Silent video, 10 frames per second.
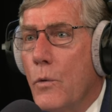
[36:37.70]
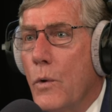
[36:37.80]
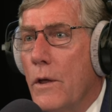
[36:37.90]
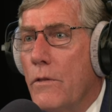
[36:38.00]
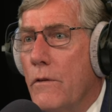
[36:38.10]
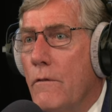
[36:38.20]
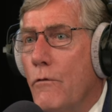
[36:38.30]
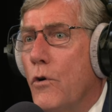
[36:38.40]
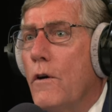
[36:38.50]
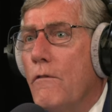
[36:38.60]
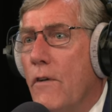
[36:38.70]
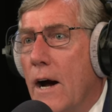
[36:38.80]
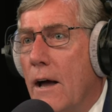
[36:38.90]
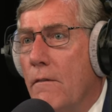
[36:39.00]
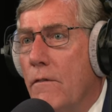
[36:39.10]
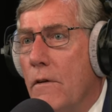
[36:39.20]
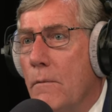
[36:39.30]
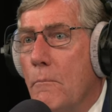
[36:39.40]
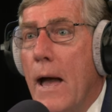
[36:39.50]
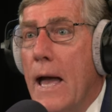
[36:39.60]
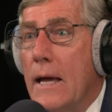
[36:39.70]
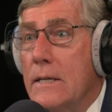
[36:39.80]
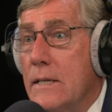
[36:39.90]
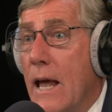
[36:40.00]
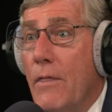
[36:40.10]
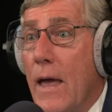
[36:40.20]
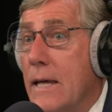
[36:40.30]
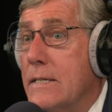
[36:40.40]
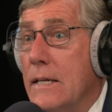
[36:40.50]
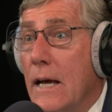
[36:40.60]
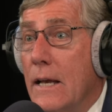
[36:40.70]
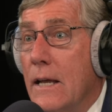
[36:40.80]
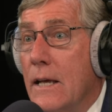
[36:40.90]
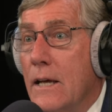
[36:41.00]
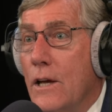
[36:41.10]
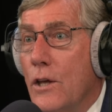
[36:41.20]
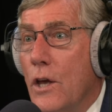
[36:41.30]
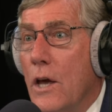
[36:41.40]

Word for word: with four or five banks and that's it. Yeah.